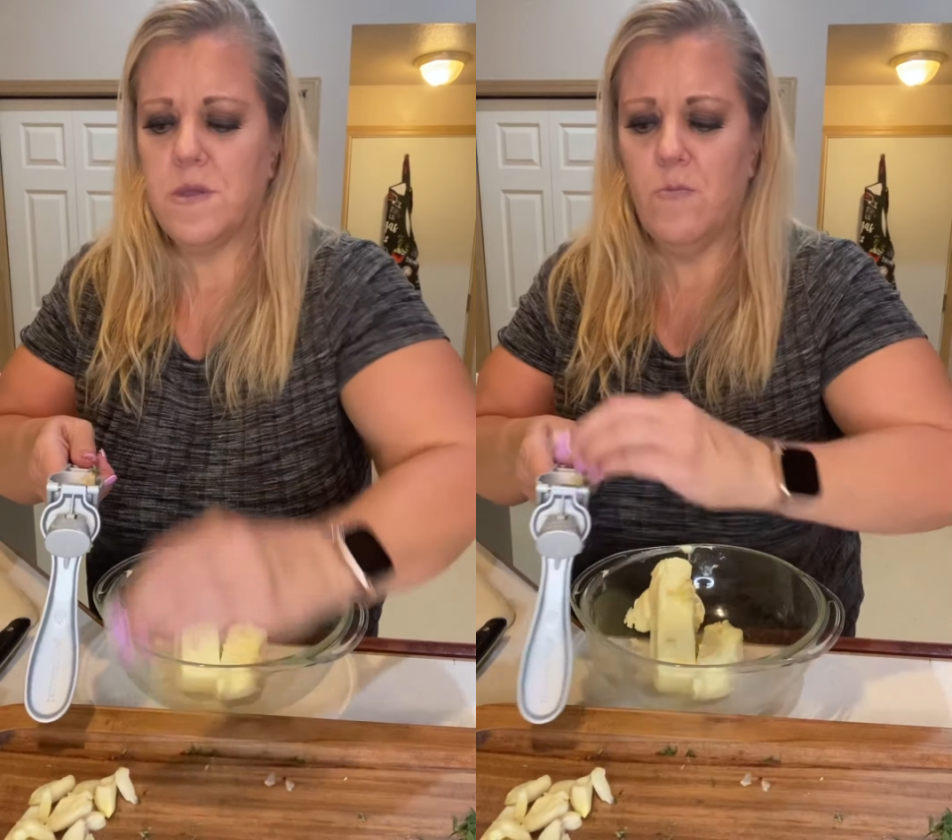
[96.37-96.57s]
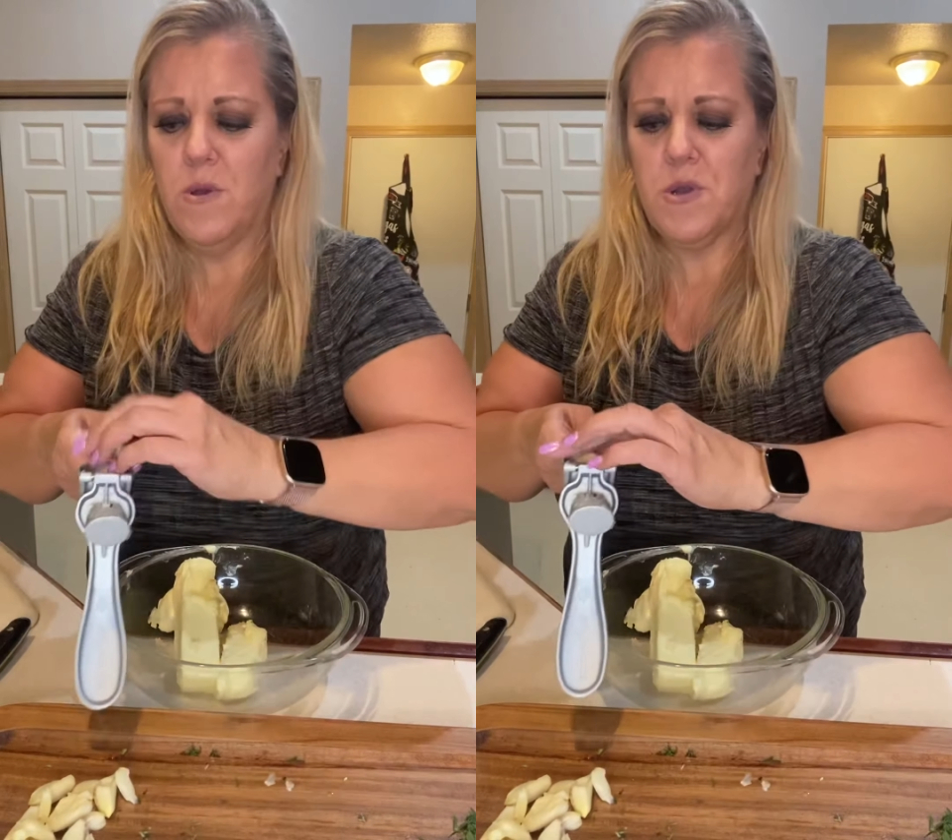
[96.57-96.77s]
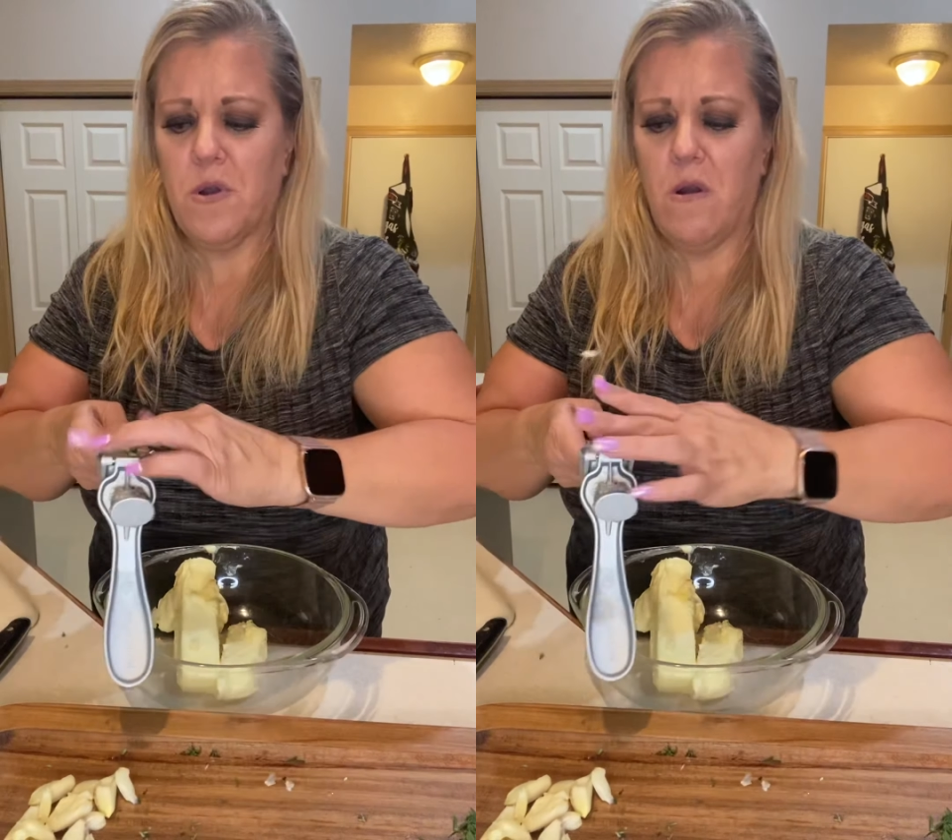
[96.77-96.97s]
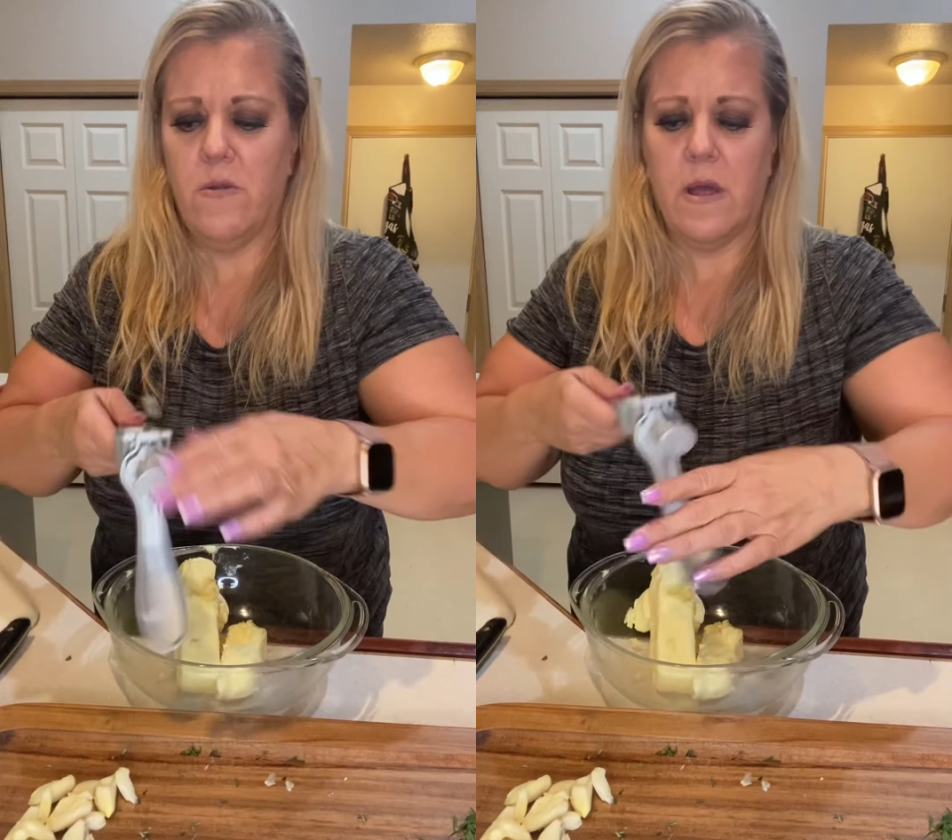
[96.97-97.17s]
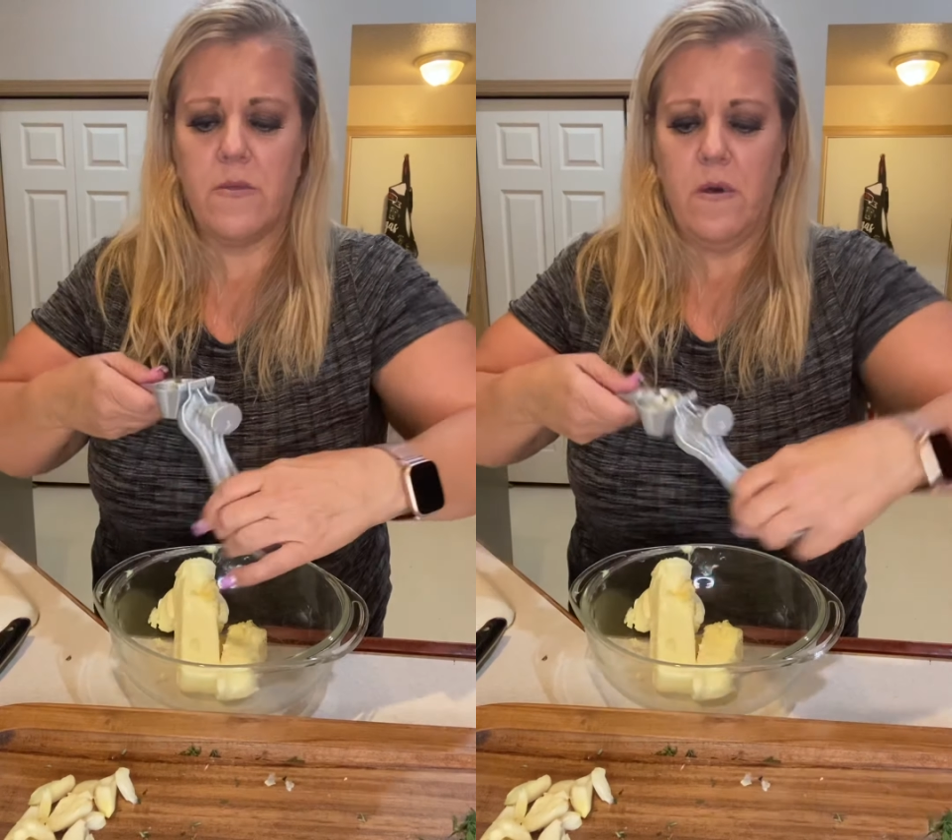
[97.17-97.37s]
too much
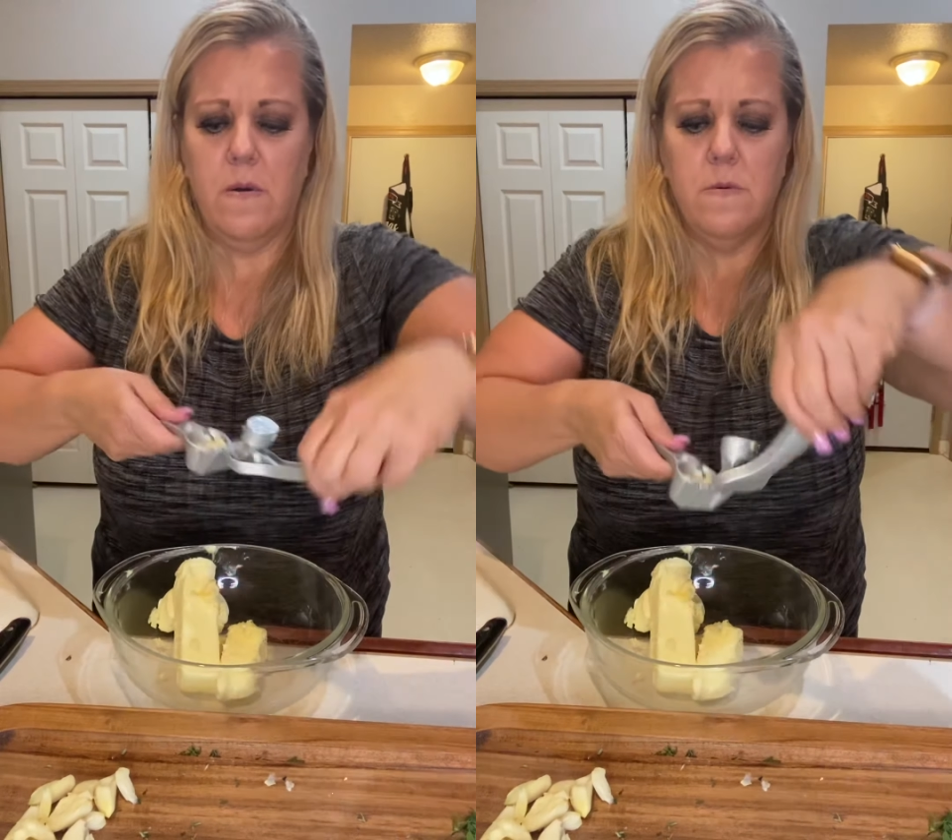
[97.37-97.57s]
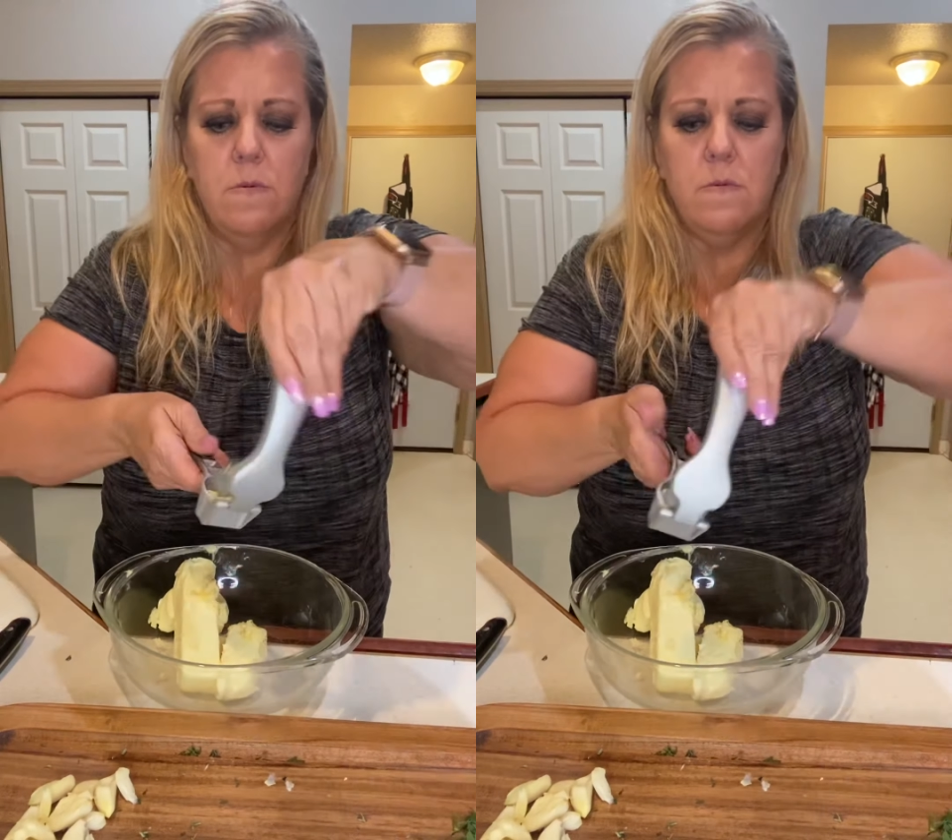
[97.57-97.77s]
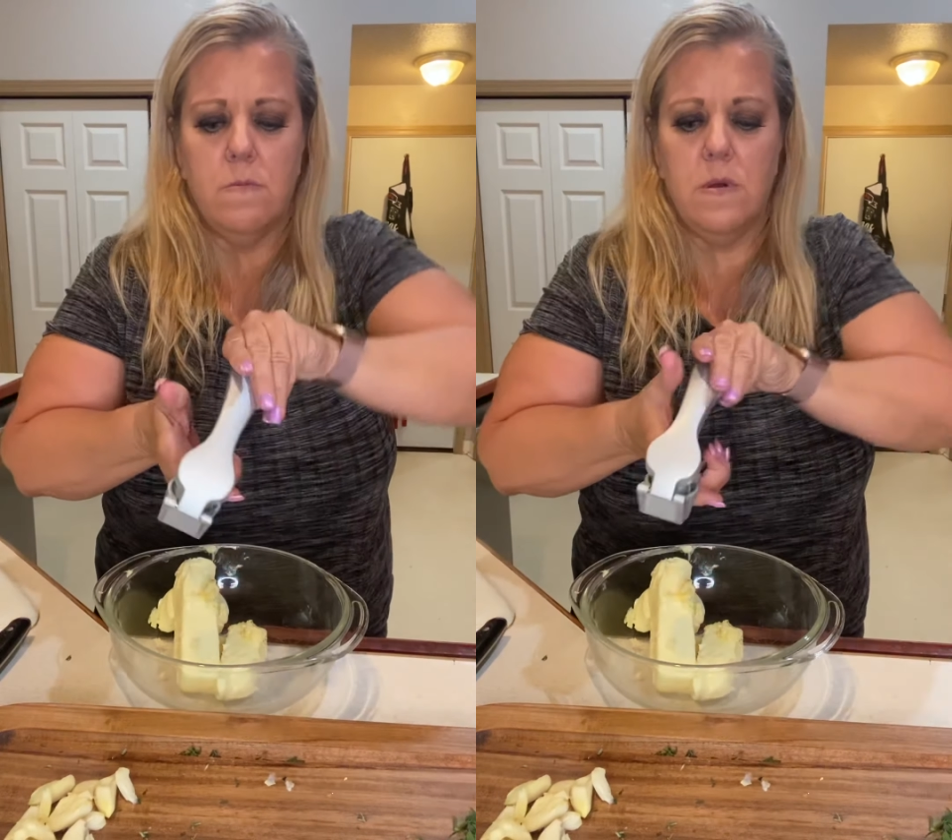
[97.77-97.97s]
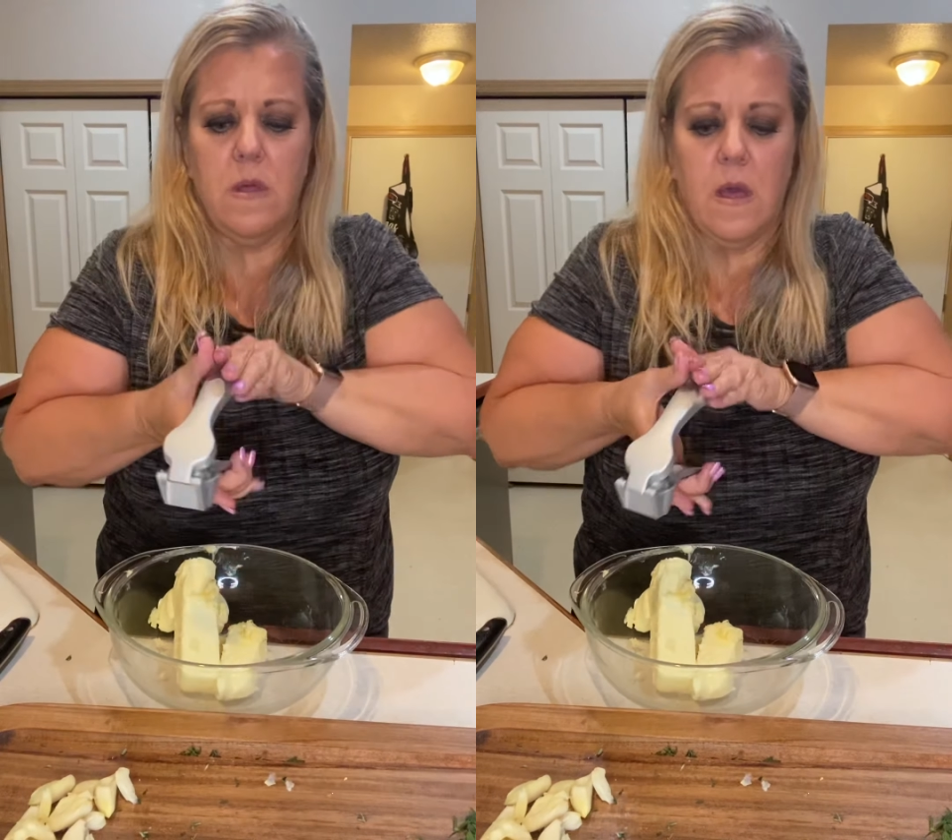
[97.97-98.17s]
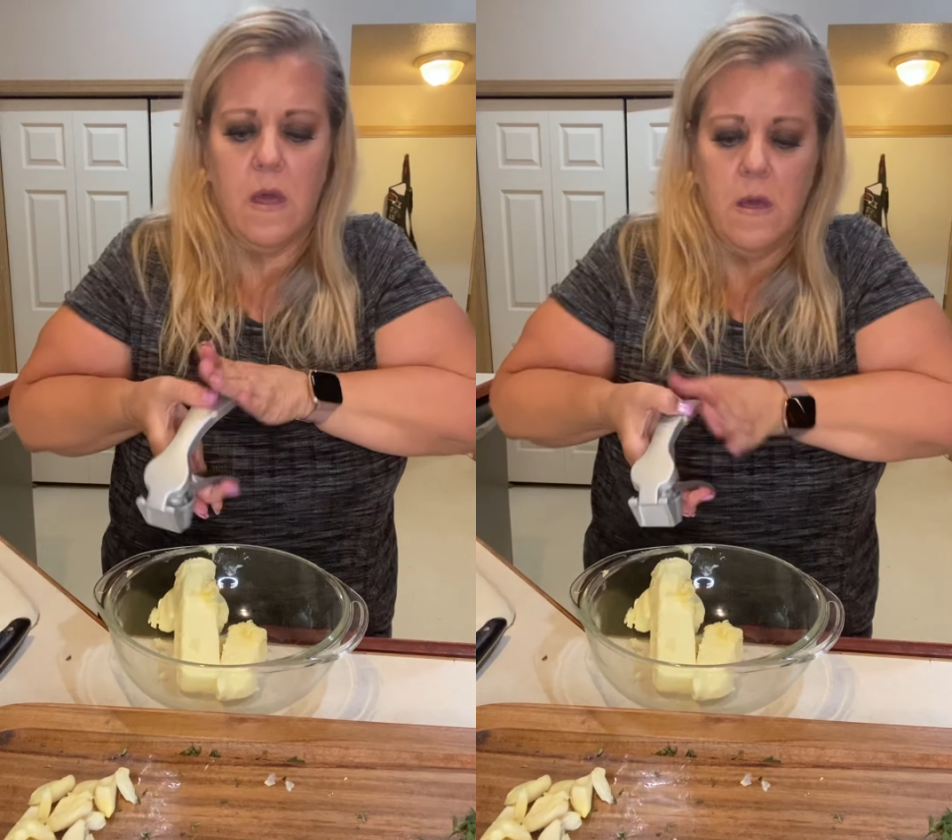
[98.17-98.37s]
garlic though,
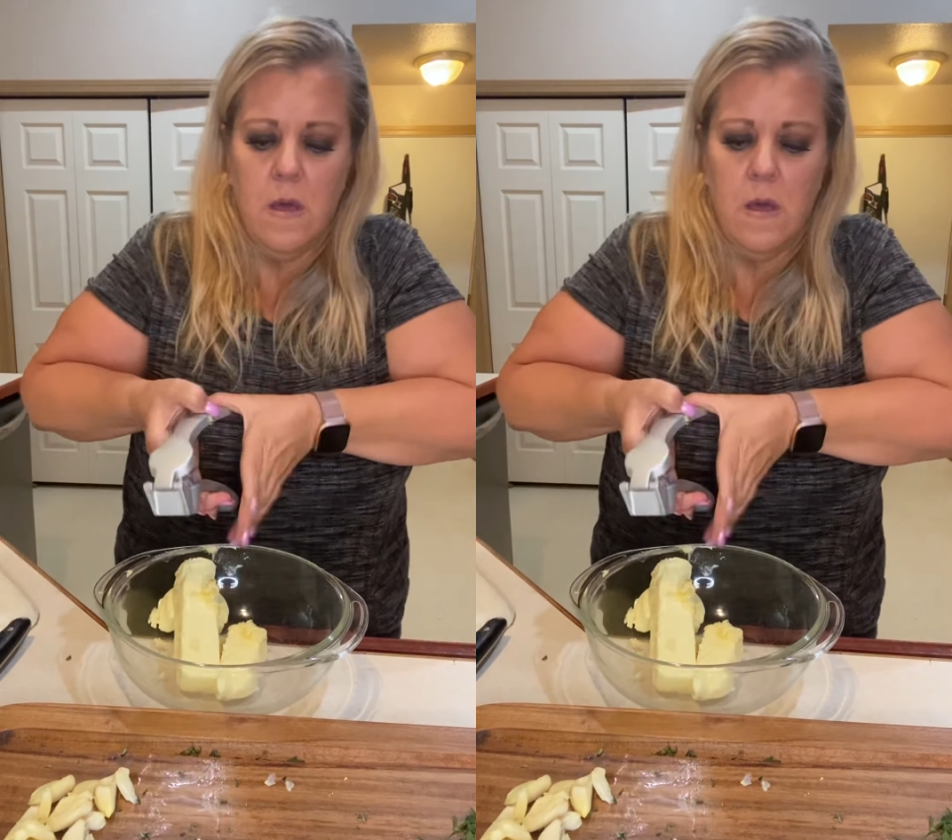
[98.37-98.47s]
really.